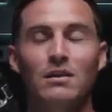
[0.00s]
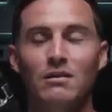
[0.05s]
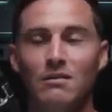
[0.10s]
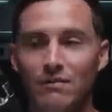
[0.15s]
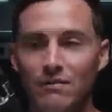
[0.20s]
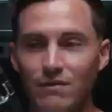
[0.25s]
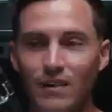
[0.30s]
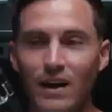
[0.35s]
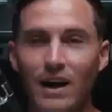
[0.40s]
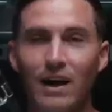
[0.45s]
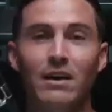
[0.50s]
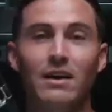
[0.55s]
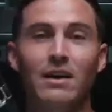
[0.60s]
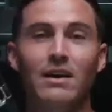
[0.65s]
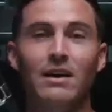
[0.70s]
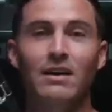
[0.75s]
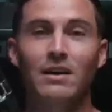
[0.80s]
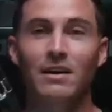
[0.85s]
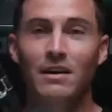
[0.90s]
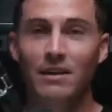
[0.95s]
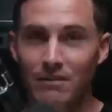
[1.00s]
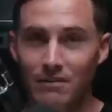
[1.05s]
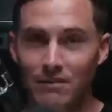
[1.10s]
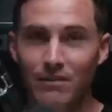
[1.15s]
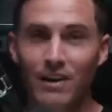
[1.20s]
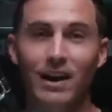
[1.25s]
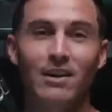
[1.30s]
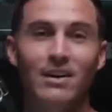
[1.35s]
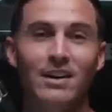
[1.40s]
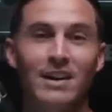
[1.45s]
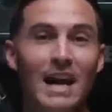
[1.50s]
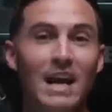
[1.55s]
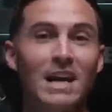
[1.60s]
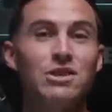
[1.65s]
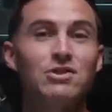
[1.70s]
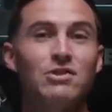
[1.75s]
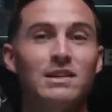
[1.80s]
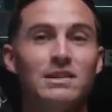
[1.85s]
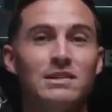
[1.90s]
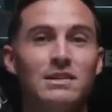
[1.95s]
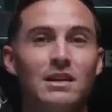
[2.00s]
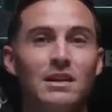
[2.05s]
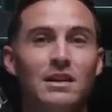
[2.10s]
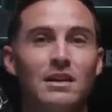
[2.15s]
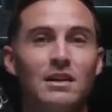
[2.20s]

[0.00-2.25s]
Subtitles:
Very, very dangerous.